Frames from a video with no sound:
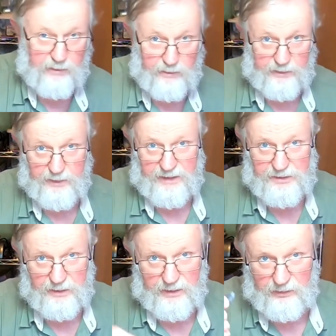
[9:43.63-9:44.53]
That's
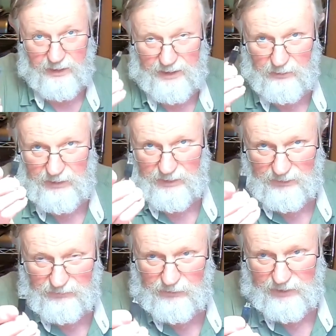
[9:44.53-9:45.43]
another item I
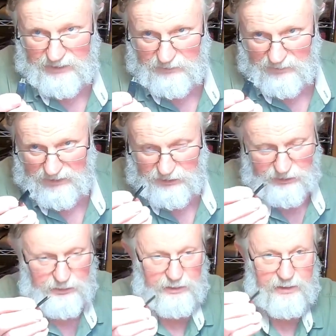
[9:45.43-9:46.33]
forgot to mention
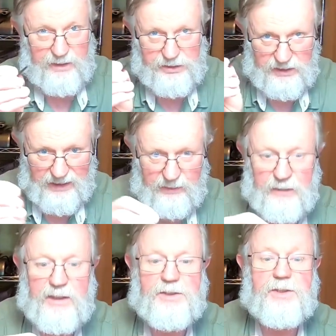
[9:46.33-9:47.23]
to you. These side
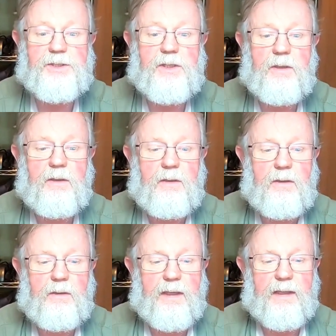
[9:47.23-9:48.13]
pieces,
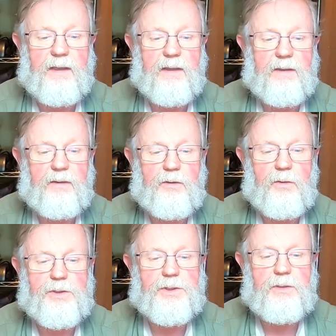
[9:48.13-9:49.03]
and of
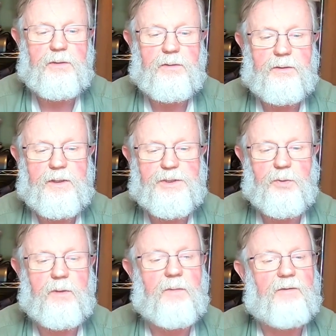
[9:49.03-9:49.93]
course this
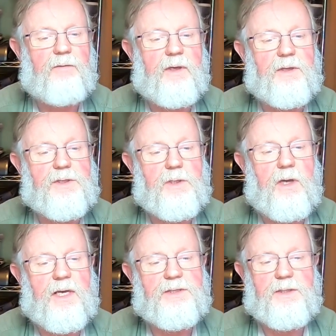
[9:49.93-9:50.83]
one, my friend has
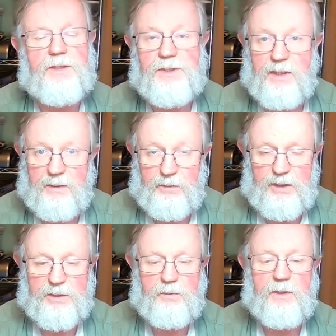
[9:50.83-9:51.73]
lost this side
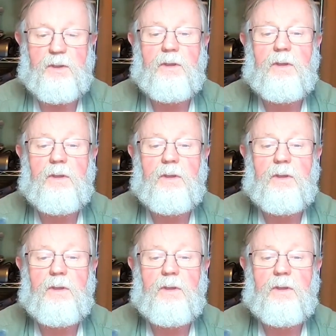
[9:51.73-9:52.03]
piece, but